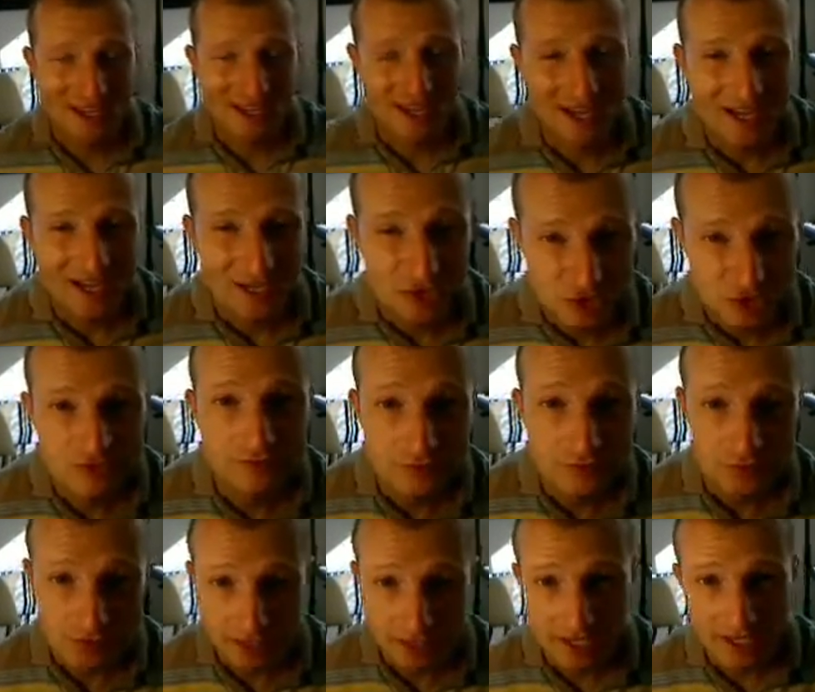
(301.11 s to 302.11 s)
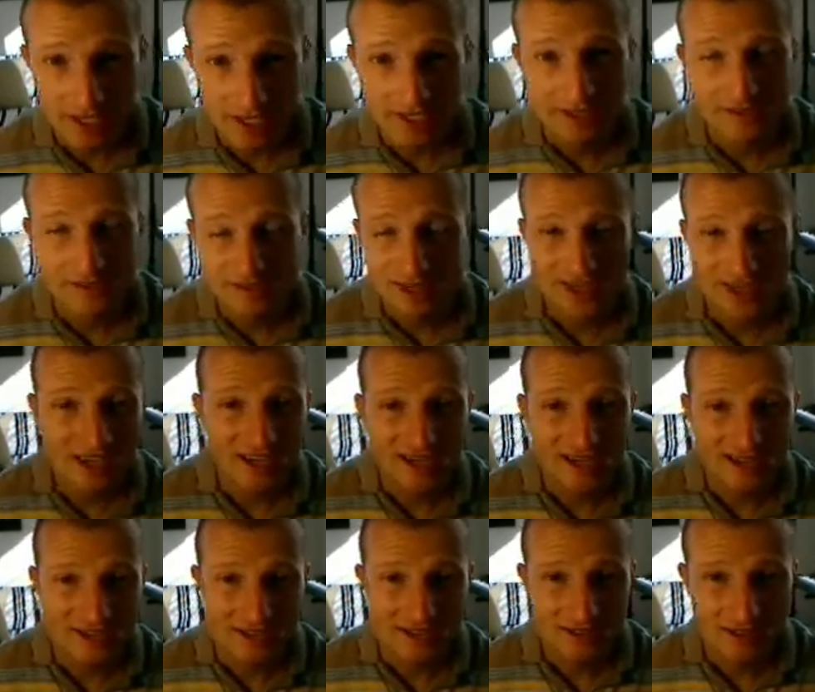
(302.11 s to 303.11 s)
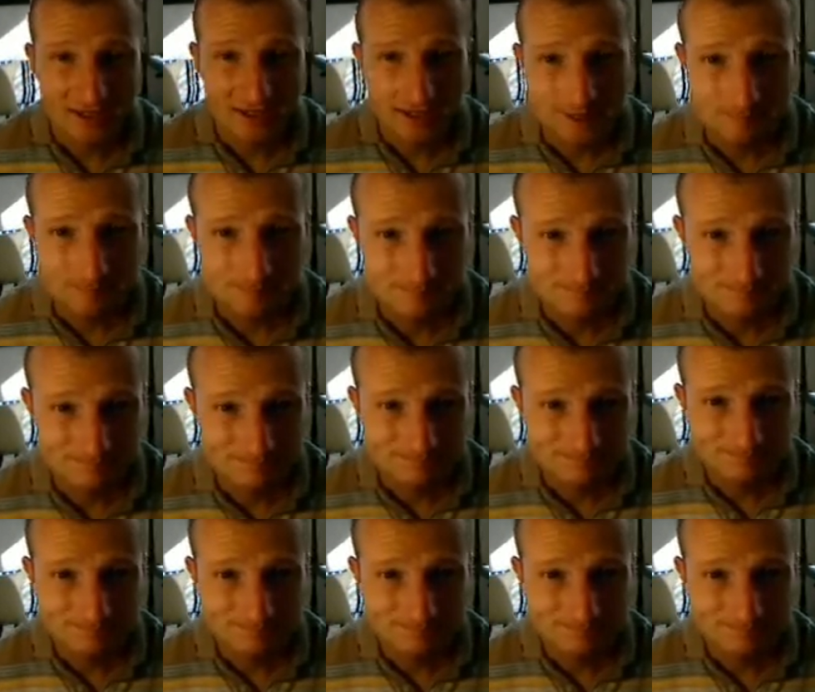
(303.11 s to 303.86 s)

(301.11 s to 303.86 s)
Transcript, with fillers: uh, je voudrais, that um,